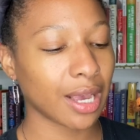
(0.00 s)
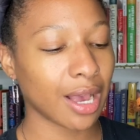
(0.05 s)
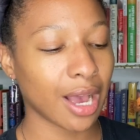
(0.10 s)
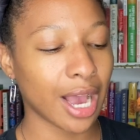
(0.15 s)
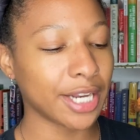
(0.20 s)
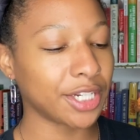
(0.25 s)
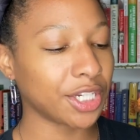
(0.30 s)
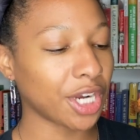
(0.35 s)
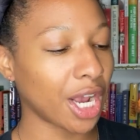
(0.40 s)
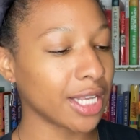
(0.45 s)

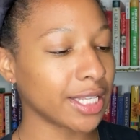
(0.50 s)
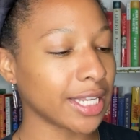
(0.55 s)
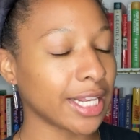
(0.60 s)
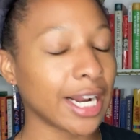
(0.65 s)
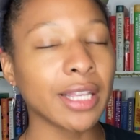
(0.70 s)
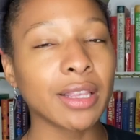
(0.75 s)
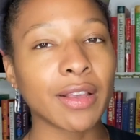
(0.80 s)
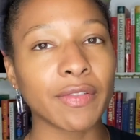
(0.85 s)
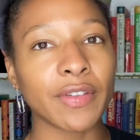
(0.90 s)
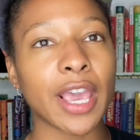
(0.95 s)
I just, and
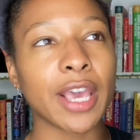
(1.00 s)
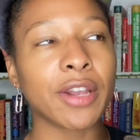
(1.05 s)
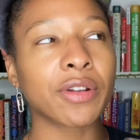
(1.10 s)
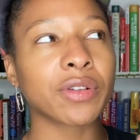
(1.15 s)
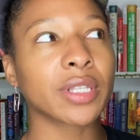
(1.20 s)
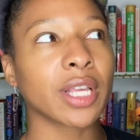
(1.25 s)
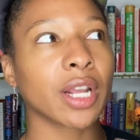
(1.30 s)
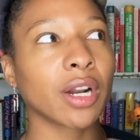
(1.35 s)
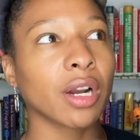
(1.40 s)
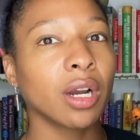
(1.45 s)
I love candles
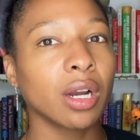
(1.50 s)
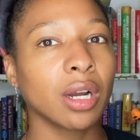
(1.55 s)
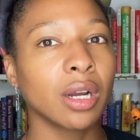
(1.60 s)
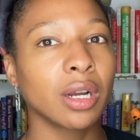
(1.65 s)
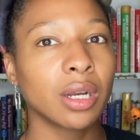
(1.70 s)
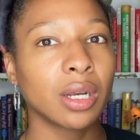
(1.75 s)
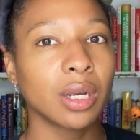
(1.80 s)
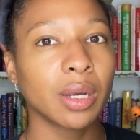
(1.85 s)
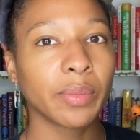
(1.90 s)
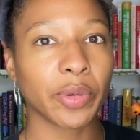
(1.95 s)
that are
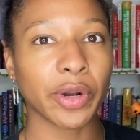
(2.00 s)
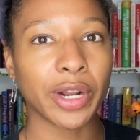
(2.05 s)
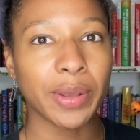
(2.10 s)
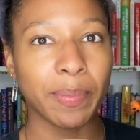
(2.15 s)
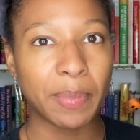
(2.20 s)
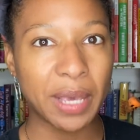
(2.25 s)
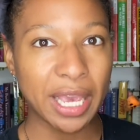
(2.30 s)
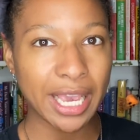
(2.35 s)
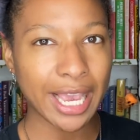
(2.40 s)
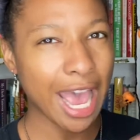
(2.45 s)
pretty
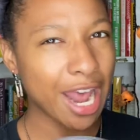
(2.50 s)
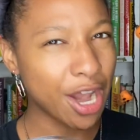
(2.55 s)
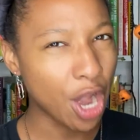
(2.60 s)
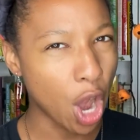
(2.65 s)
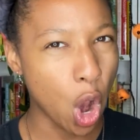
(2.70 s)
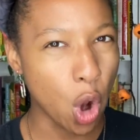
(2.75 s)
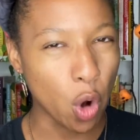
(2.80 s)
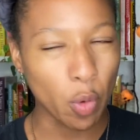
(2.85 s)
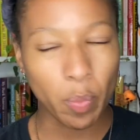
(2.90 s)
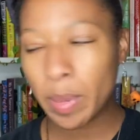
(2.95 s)
big and
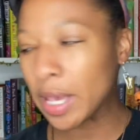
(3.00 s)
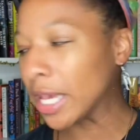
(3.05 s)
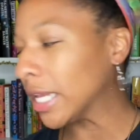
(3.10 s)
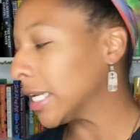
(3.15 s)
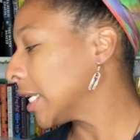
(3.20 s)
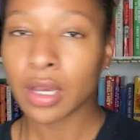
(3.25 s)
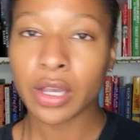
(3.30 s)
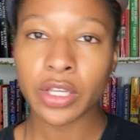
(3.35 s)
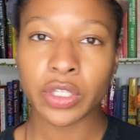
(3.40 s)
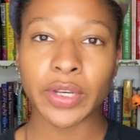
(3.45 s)

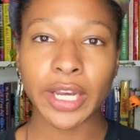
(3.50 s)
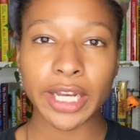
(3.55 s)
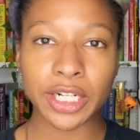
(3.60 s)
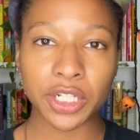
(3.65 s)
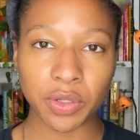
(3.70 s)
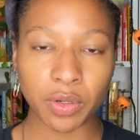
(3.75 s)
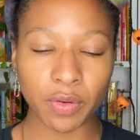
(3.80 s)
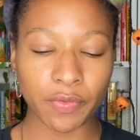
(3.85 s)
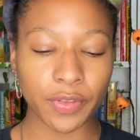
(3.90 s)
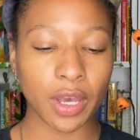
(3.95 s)
open. So I got
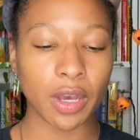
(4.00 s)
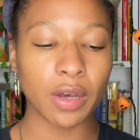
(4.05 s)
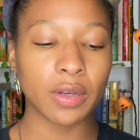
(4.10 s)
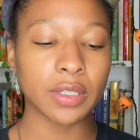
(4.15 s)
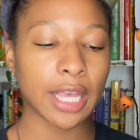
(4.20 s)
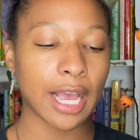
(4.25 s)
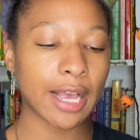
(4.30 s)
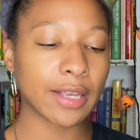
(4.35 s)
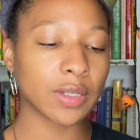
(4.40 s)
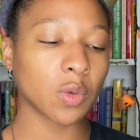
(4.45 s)
two of those,
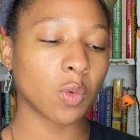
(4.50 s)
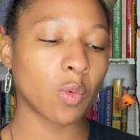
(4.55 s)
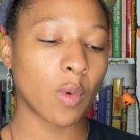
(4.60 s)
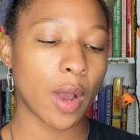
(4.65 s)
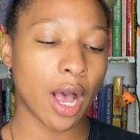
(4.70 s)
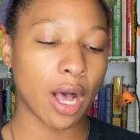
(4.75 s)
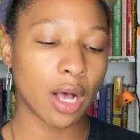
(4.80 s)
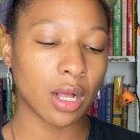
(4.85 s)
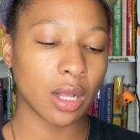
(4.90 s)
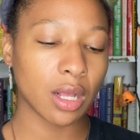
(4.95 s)
as
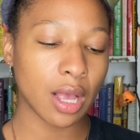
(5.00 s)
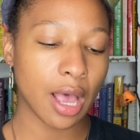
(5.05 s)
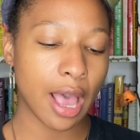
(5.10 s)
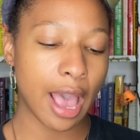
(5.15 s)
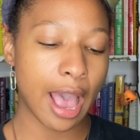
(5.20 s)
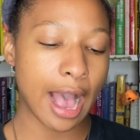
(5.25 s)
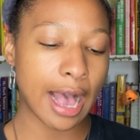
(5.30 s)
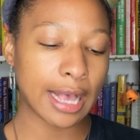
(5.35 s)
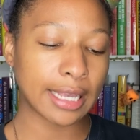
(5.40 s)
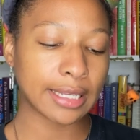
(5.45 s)
well
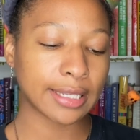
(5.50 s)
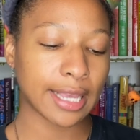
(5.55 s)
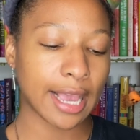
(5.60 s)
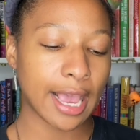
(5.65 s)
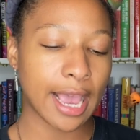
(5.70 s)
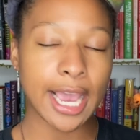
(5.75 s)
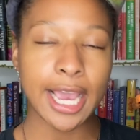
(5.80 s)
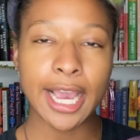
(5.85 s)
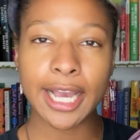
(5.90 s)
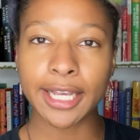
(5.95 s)
as
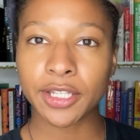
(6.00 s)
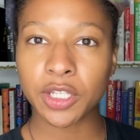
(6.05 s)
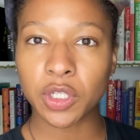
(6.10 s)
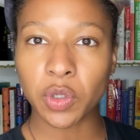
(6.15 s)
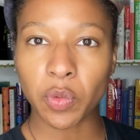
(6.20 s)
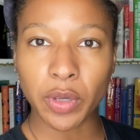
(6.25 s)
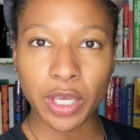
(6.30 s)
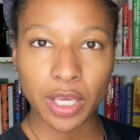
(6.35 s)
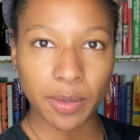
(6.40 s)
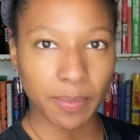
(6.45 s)
a
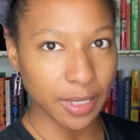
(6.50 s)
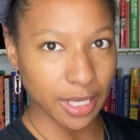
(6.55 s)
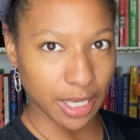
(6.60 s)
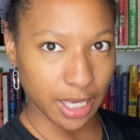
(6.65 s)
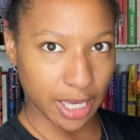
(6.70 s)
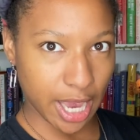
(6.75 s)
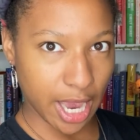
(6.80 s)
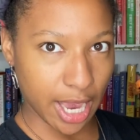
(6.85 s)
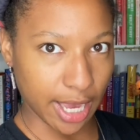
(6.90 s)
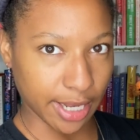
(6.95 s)
sweet pea
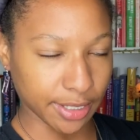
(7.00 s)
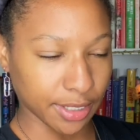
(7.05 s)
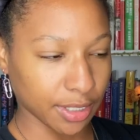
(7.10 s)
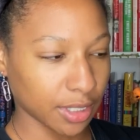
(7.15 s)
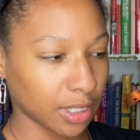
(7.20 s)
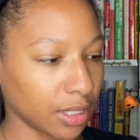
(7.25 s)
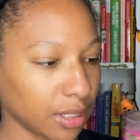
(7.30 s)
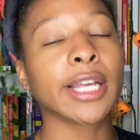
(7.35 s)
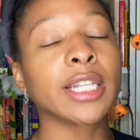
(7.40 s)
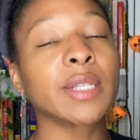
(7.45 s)

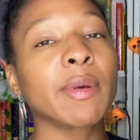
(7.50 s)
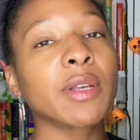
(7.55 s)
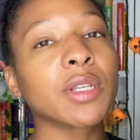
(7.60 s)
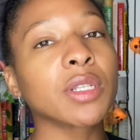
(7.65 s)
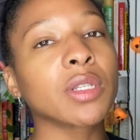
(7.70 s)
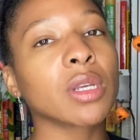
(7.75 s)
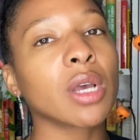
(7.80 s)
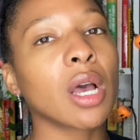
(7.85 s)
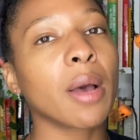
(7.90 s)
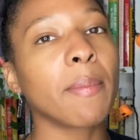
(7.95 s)
candle. It
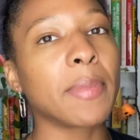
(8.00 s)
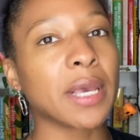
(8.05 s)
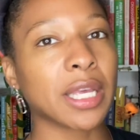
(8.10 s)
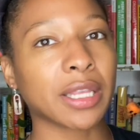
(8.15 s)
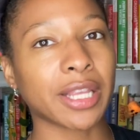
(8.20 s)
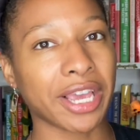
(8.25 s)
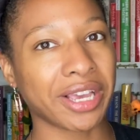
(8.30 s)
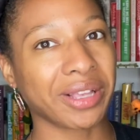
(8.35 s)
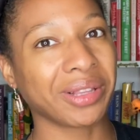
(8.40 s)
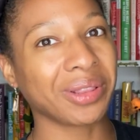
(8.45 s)
smells a bit
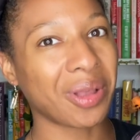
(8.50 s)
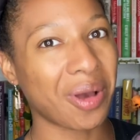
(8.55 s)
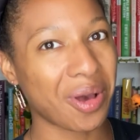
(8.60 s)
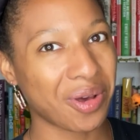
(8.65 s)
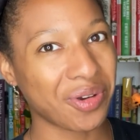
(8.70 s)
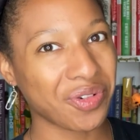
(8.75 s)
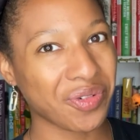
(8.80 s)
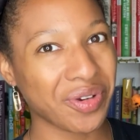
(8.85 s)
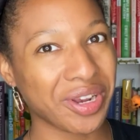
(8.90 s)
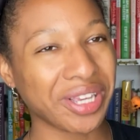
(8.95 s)
like
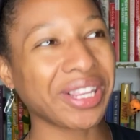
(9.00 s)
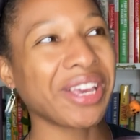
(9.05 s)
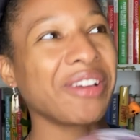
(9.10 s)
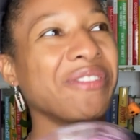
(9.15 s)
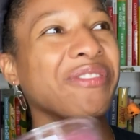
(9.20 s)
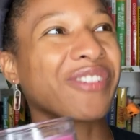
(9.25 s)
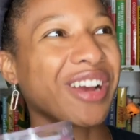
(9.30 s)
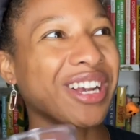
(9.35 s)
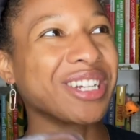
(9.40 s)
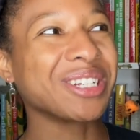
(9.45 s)
laundry, like
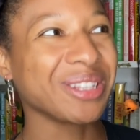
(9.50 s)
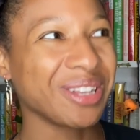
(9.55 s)
fresh